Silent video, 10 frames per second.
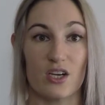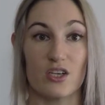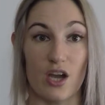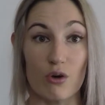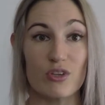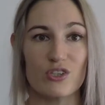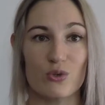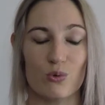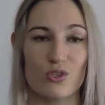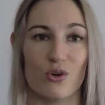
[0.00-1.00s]
know that
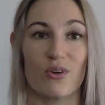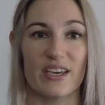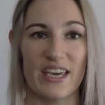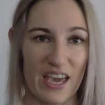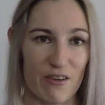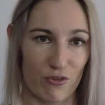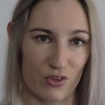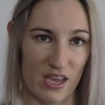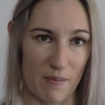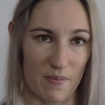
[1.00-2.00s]
you also care for
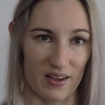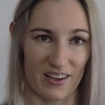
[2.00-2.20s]
them,